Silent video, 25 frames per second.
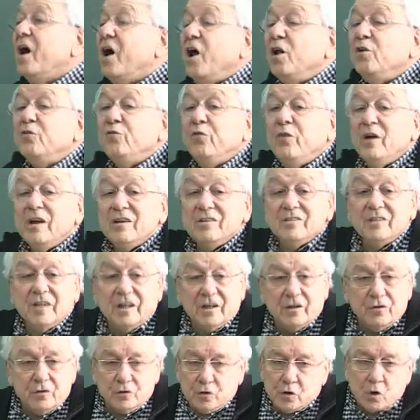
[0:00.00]
alphas,
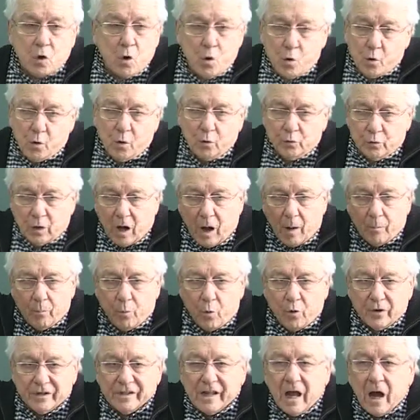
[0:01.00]
there is no up
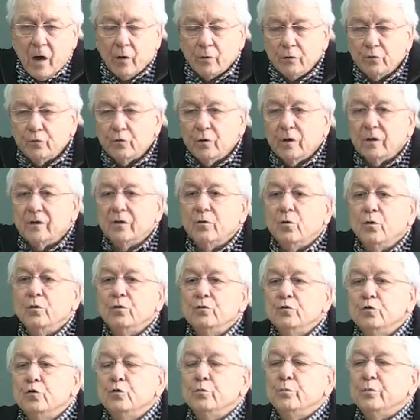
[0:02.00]
or down,
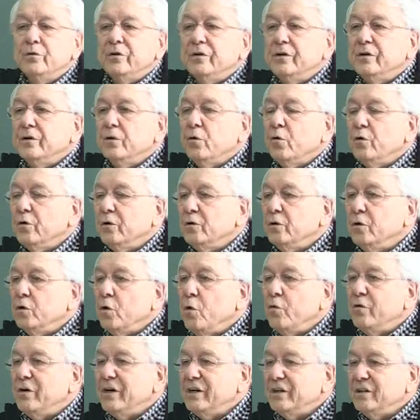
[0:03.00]
super or
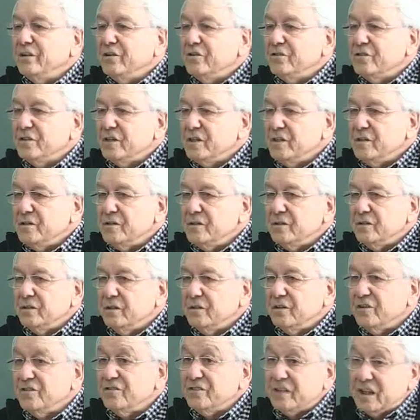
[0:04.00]
lower indices
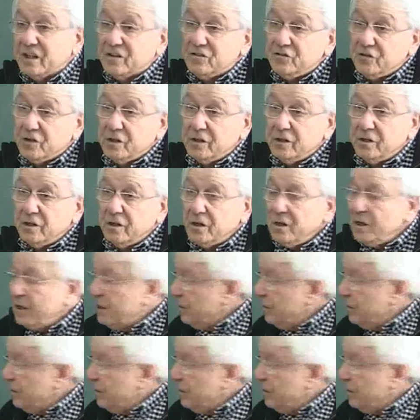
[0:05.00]
distinction.